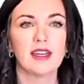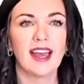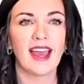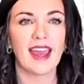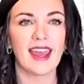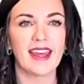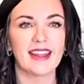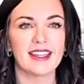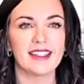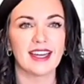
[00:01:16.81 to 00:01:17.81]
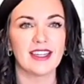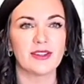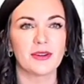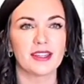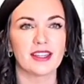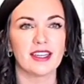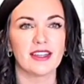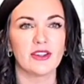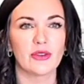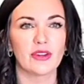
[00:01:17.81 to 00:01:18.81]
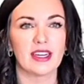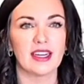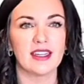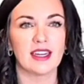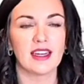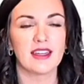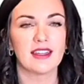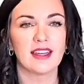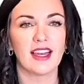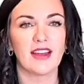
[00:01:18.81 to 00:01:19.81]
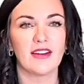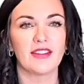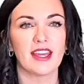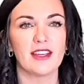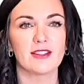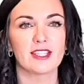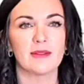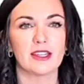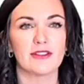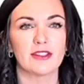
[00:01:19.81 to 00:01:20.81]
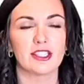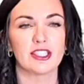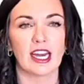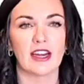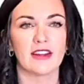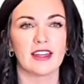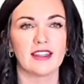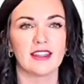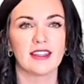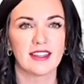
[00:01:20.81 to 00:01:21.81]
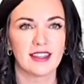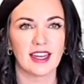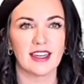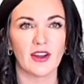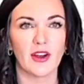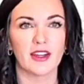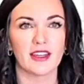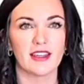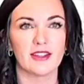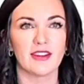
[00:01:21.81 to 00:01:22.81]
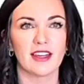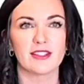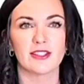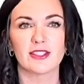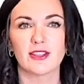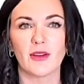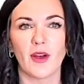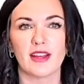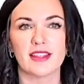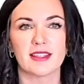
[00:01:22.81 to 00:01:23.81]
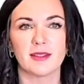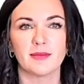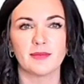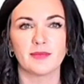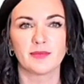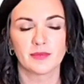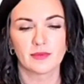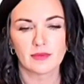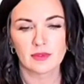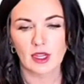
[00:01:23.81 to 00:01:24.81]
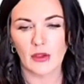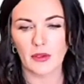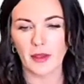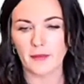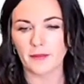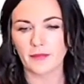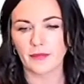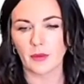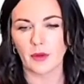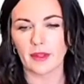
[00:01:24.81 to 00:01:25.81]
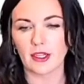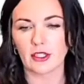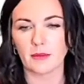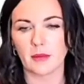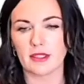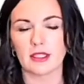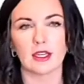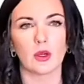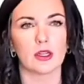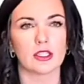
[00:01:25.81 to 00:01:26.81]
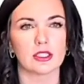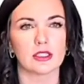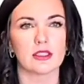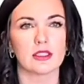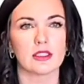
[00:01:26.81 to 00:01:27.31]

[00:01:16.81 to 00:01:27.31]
Hey, Linda and Dorothy, Noreen. Hello. Thank you so much for sharing and harding it. You guys are so awesome. Okay. I want to make sure I'm not missing any questions.